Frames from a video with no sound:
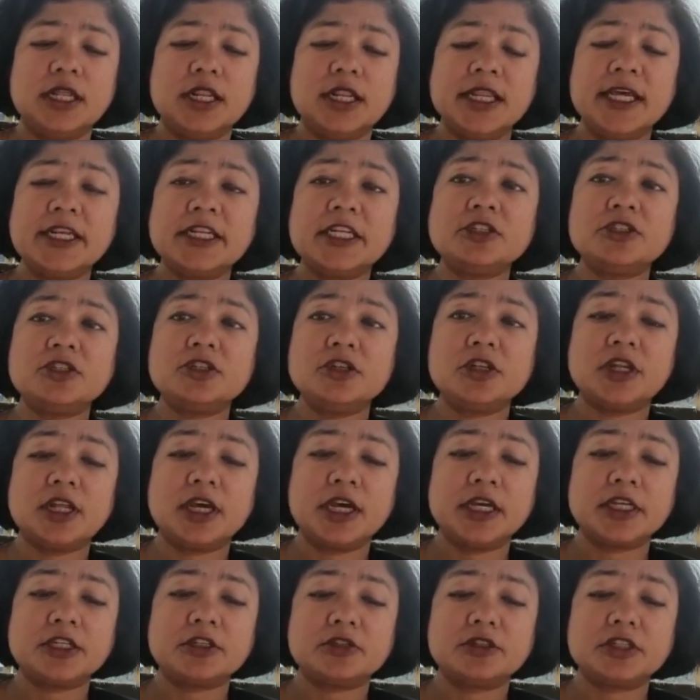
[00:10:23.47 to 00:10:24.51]
Let us
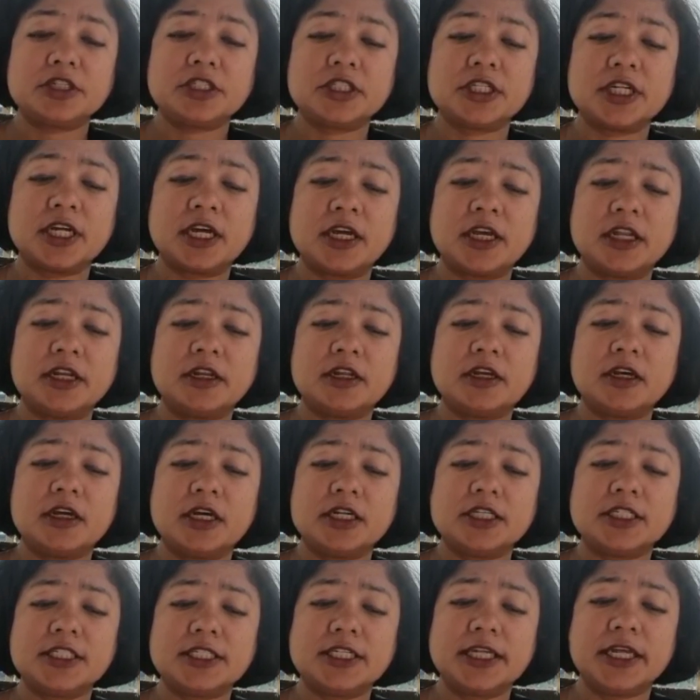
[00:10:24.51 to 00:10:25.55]
unite to design
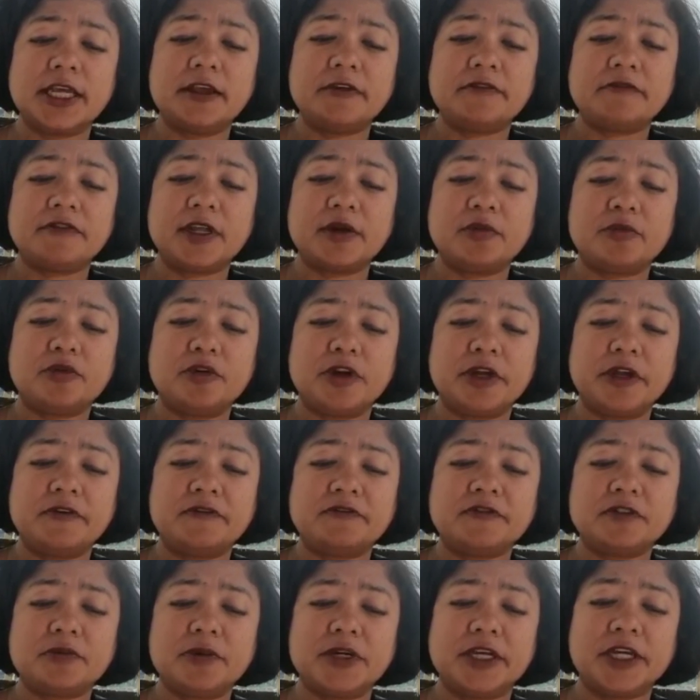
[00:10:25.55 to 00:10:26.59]
a safe and brave
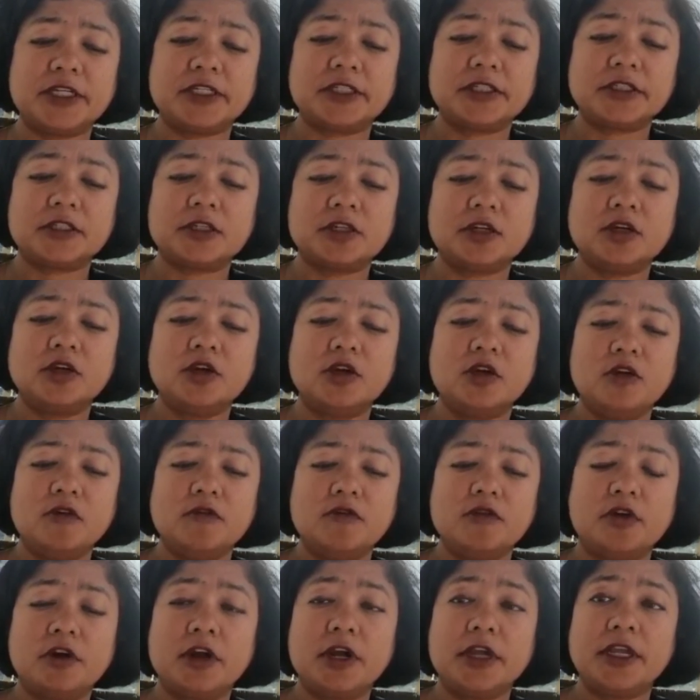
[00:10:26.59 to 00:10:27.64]
space
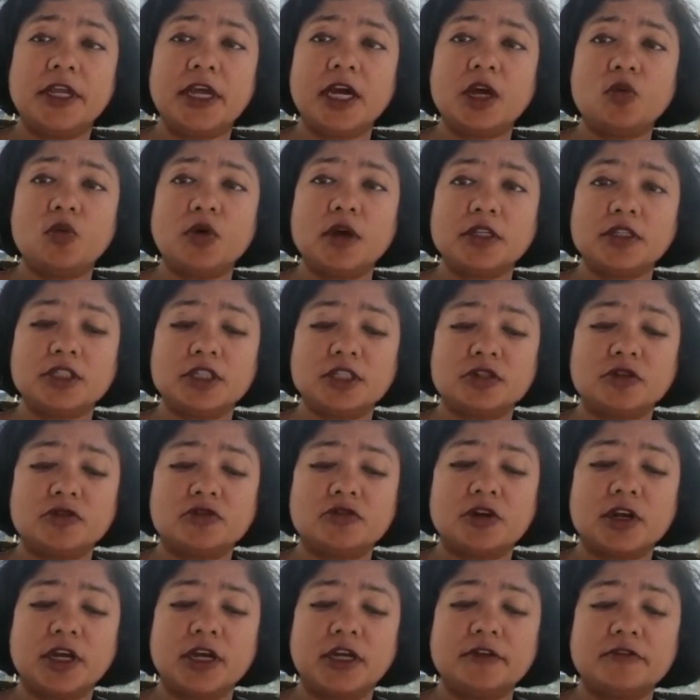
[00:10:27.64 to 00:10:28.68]
for our young ones to
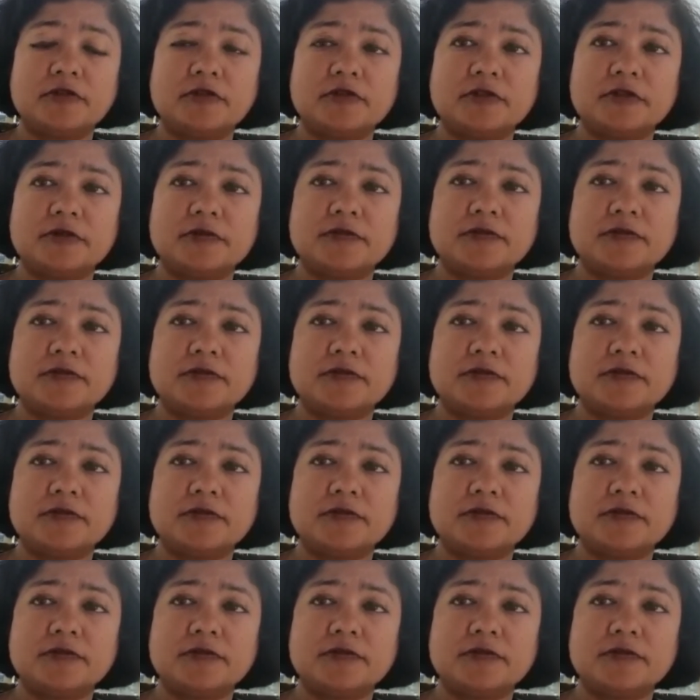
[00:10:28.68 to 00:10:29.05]
thrive.